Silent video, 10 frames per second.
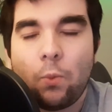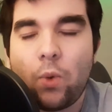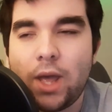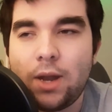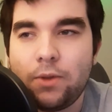
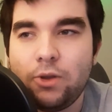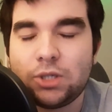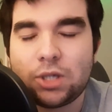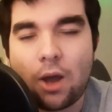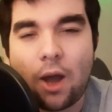when you
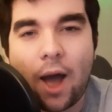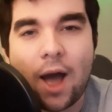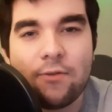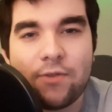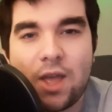saw
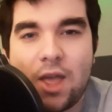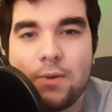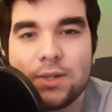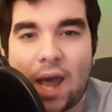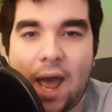Javi, he
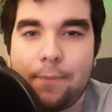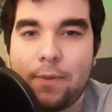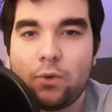was happy